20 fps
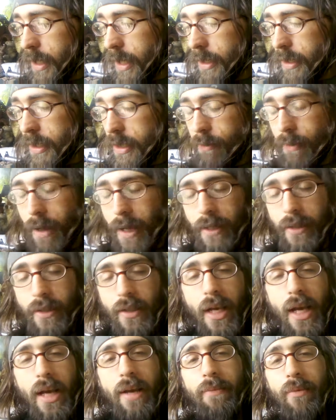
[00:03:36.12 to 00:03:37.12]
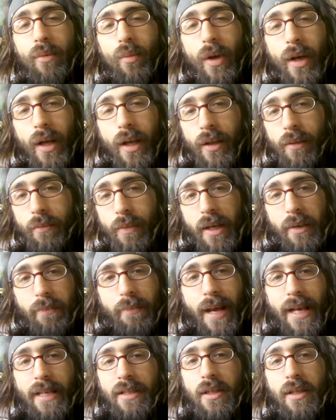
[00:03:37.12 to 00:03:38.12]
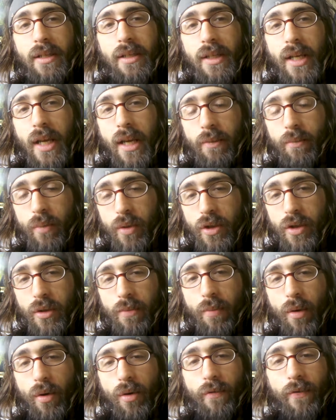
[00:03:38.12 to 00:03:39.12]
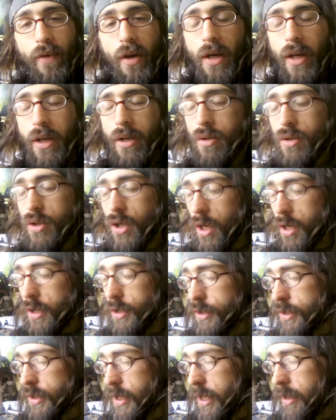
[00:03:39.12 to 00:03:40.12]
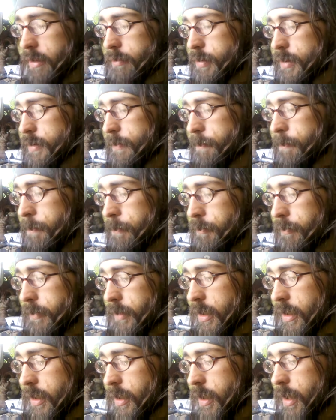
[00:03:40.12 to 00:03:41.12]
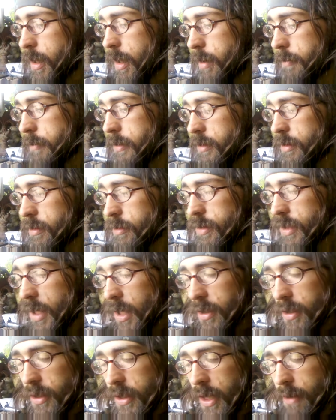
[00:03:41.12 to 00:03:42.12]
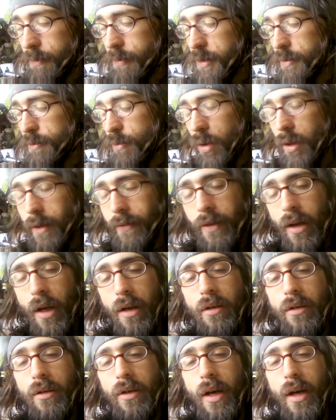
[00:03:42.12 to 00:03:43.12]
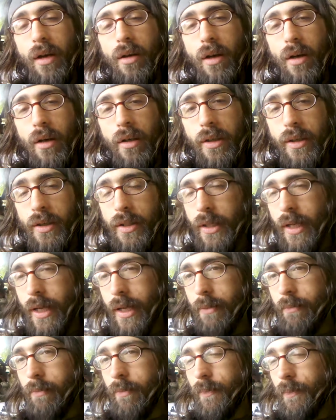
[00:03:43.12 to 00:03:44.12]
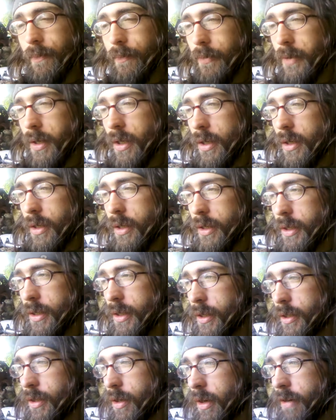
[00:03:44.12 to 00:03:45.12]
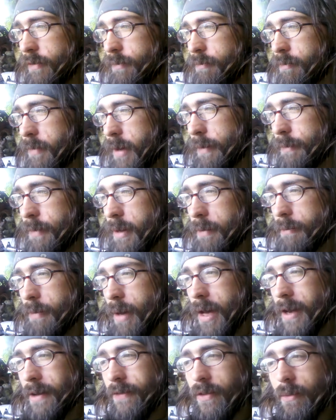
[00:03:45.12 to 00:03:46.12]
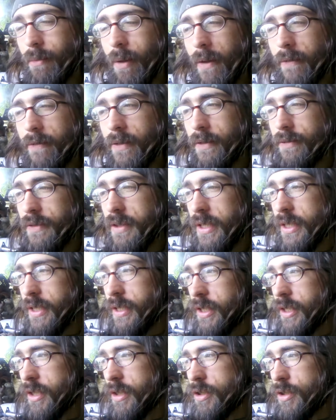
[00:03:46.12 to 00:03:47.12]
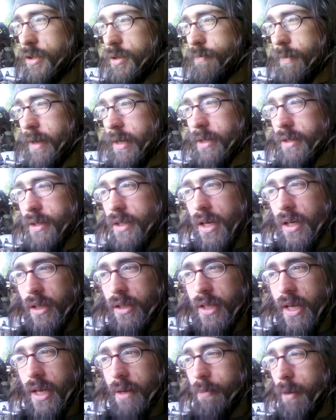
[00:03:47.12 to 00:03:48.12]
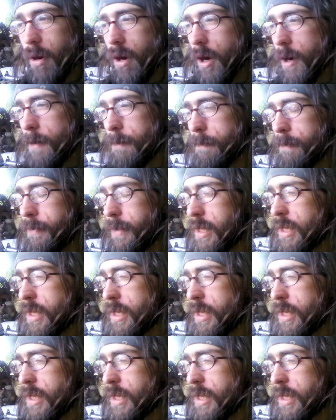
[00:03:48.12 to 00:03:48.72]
And he made tape and went on to make masking tape, which were both very huge artist tapes. Duct tape is more of an underground artist tape. I've been about it for about 15 years making duct tape art.